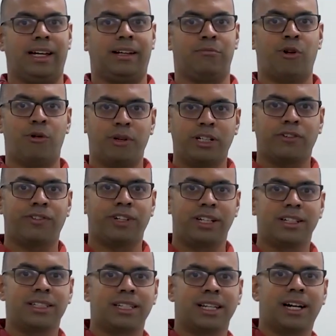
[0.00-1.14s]
moment of
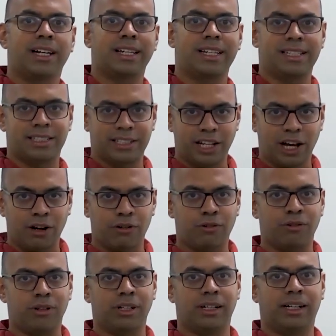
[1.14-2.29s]
inertia is
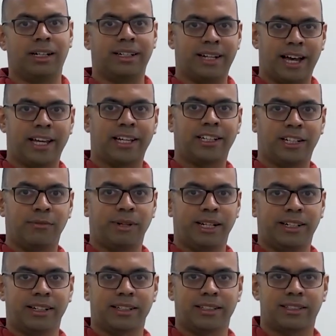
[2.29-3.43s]
now a diagonal
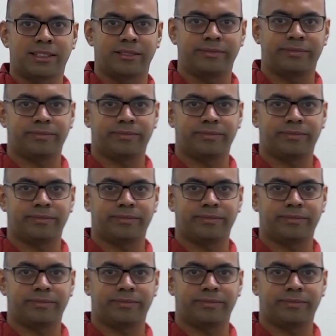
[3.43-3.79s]
matrix.